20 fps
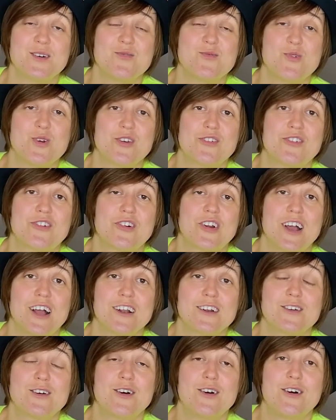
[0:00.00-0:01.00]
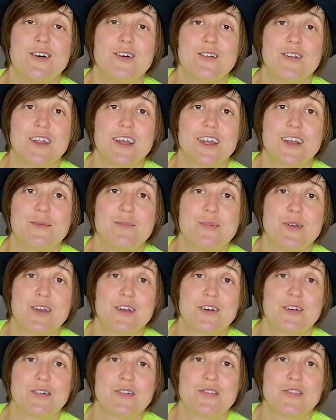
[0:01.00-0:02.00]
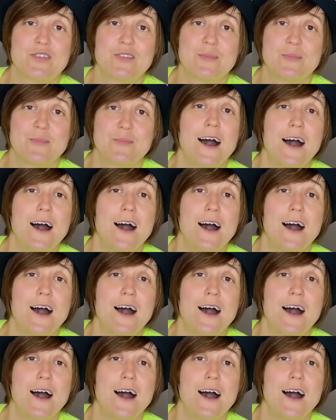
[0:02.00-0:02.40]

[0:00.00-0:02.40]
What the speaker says: with your alcoholic beers.